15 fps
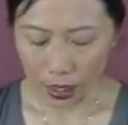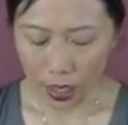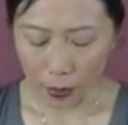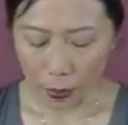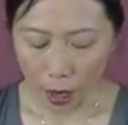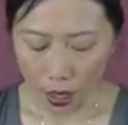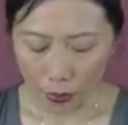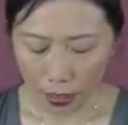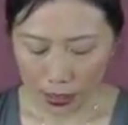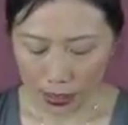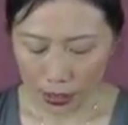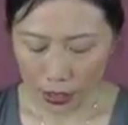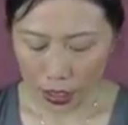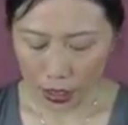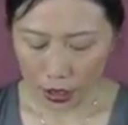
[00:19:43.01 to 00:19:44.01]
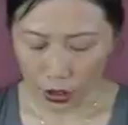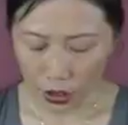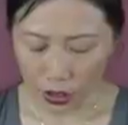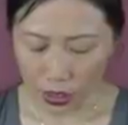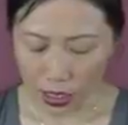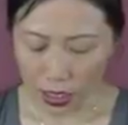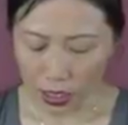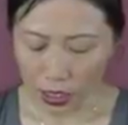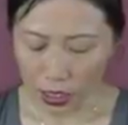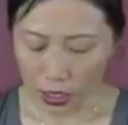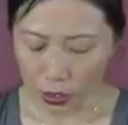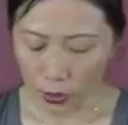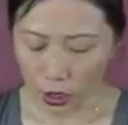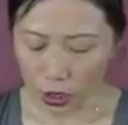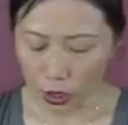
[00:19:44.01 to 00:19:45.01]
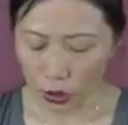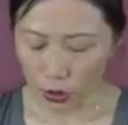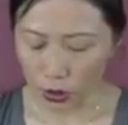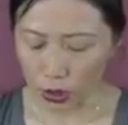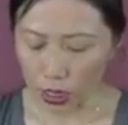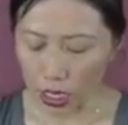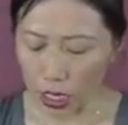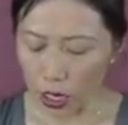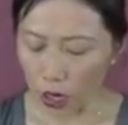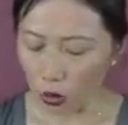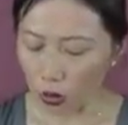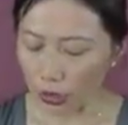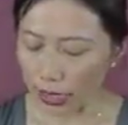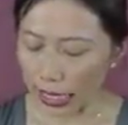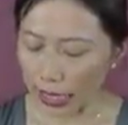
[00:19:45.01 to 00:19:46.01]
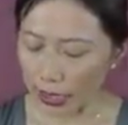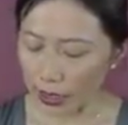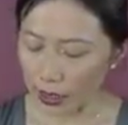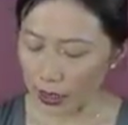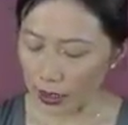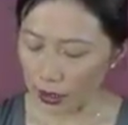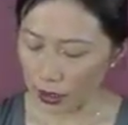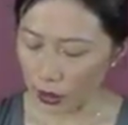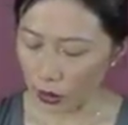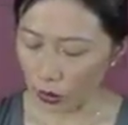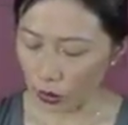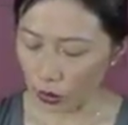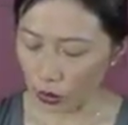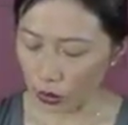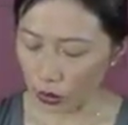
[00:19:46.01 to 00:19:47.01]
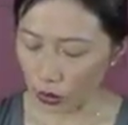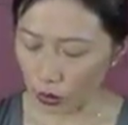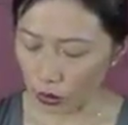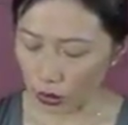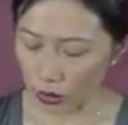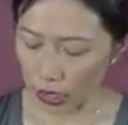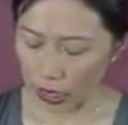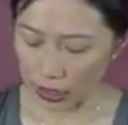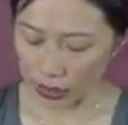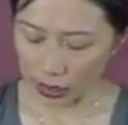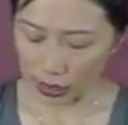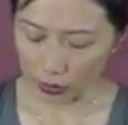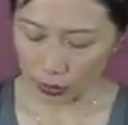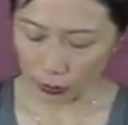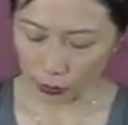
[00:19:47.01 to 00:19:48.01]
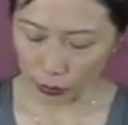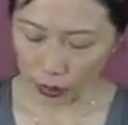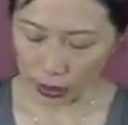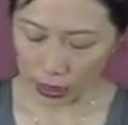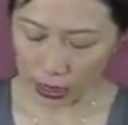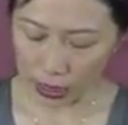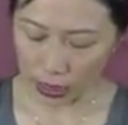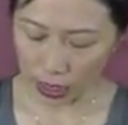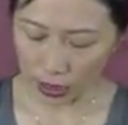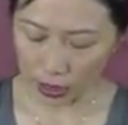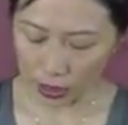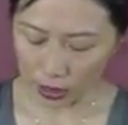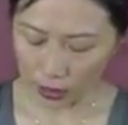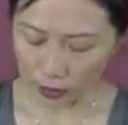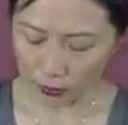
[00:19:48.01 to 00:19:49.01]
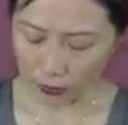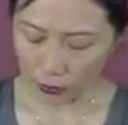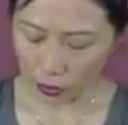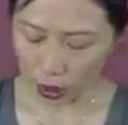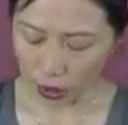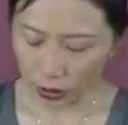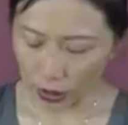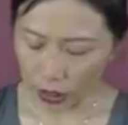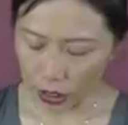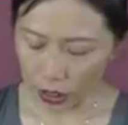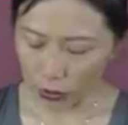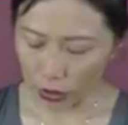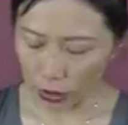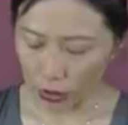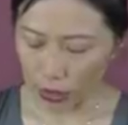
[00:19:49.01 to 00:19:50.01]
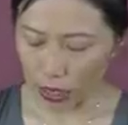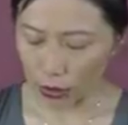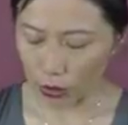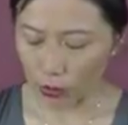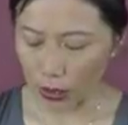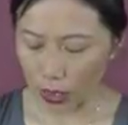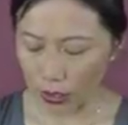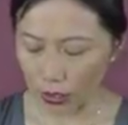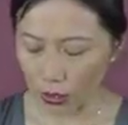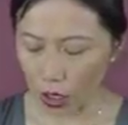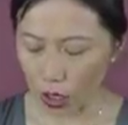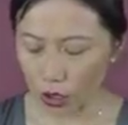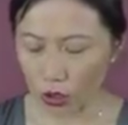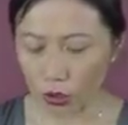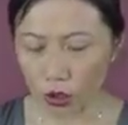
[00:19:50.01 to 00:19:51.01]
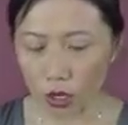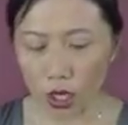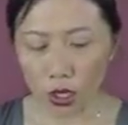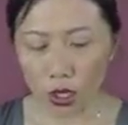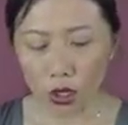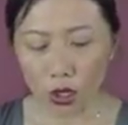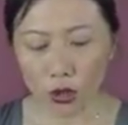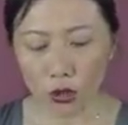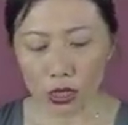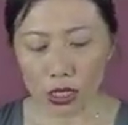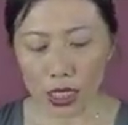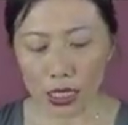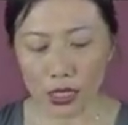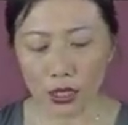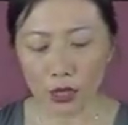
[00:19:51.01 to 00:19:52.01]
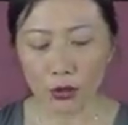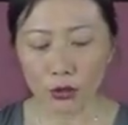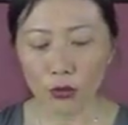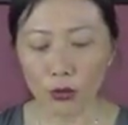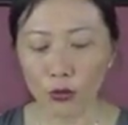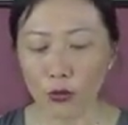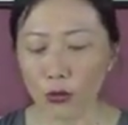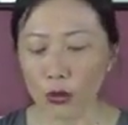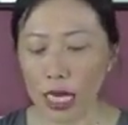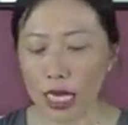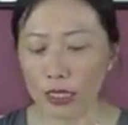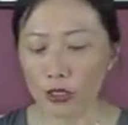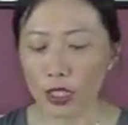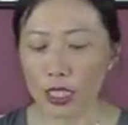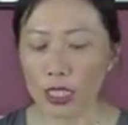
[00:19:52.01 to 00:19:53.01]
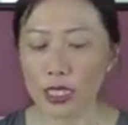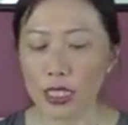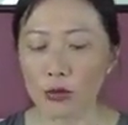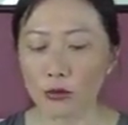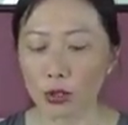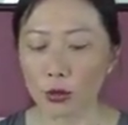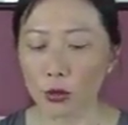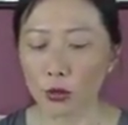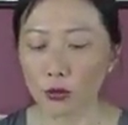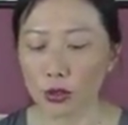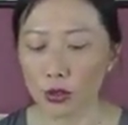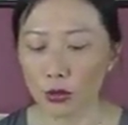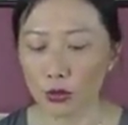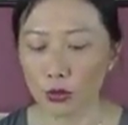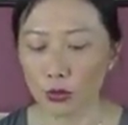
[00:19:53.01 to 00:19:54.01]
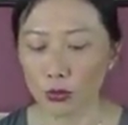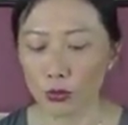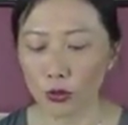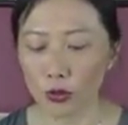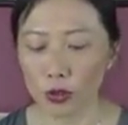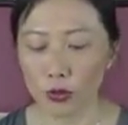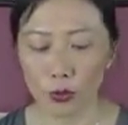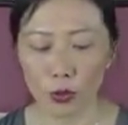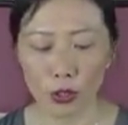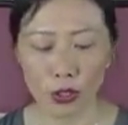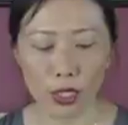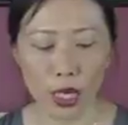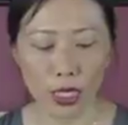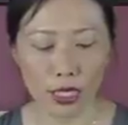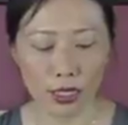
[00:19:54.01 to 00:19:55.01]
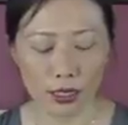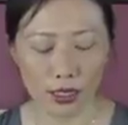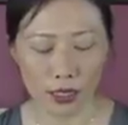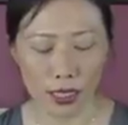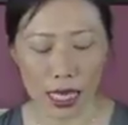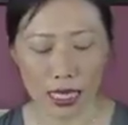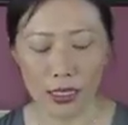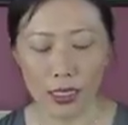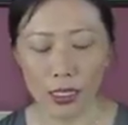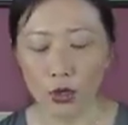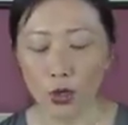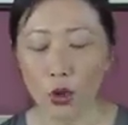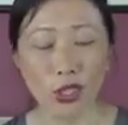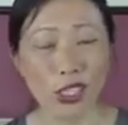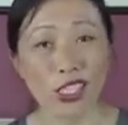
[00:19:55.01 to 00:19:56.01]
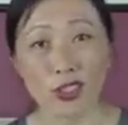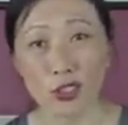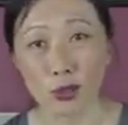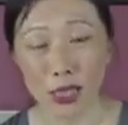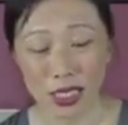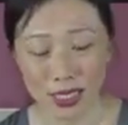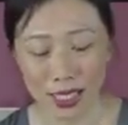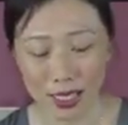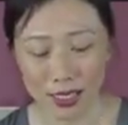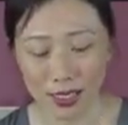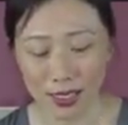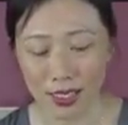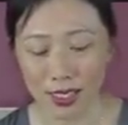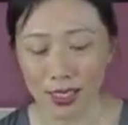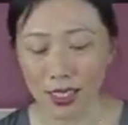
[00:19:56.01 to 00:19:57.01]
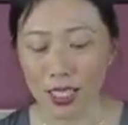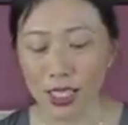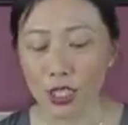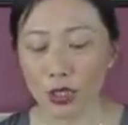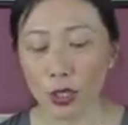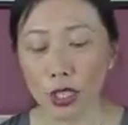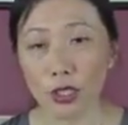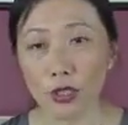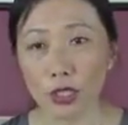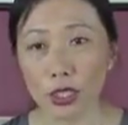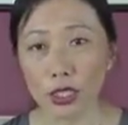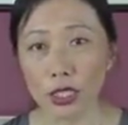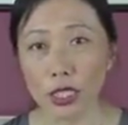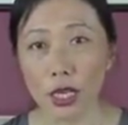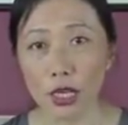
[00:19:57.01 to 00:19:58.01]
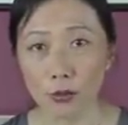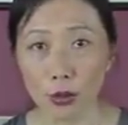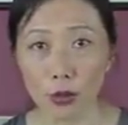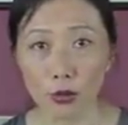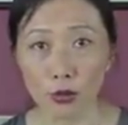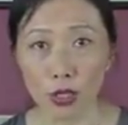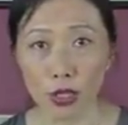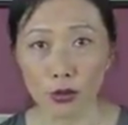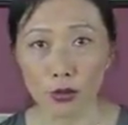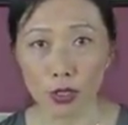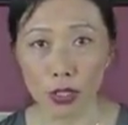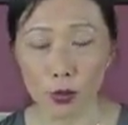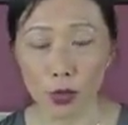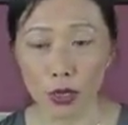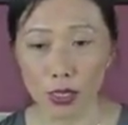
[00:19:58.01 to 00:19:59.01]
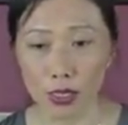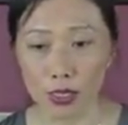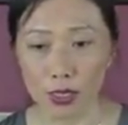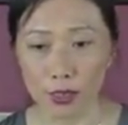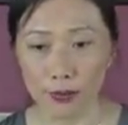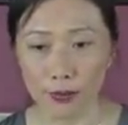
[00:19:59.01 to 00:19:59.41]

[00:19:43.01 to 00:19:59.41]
Upon my suggestion, she switched to an organic, gluten and dairy-free diet. Finally, she went to a naturopathic doctor who tested her for food allergies and removed certain foods from her diet that, according to her blood tests, triggered an immune response.